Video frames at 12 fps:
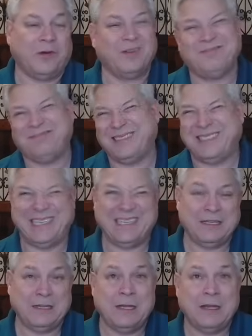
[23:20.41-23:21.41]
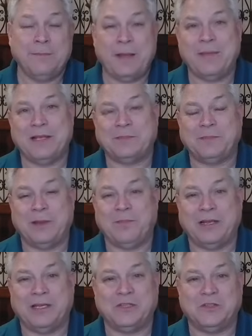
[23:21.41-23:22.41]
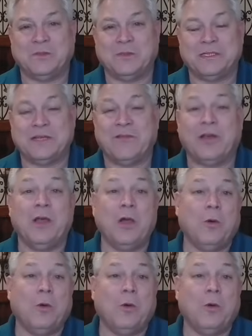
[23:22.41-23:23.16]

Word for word: Or eh, maybe that's being way too specific.